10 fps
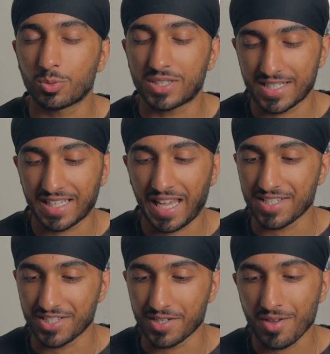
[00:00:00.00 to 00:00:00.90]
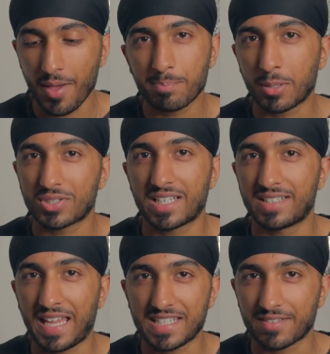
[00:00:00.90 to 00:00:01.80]
dedicated built-in
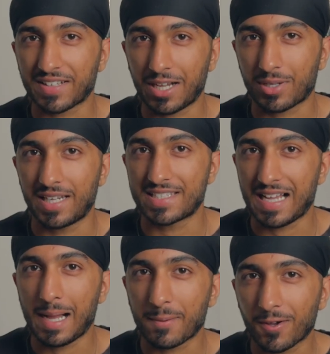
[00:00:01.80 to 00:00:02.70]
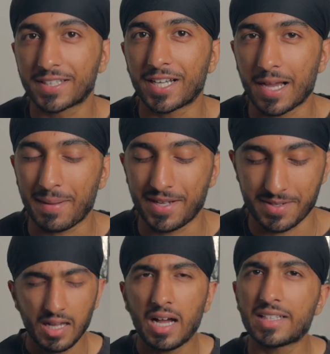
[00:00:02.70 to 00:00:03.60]
native calculator app on the iPad.
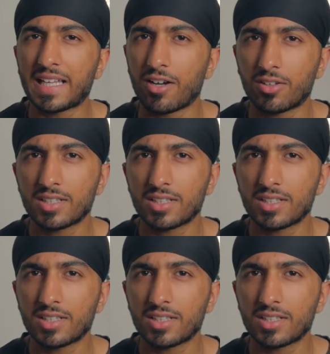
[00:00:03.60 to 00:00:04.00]
And yeah, on the